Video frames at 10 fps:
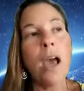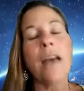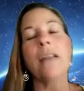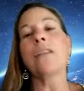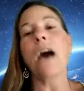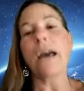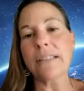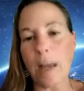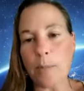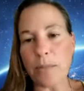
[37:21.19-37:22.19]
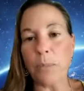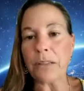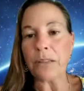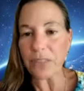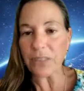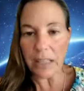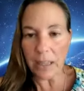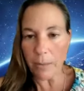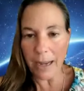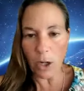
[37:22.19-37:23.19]
And a lot of times I'll be singing
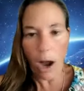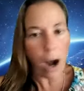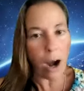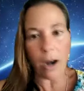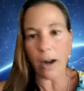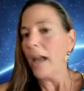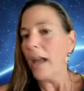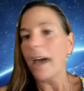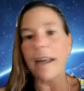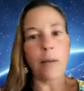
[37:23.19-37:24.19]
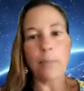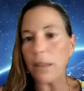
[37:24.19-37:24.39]
in my car and I'll yeah.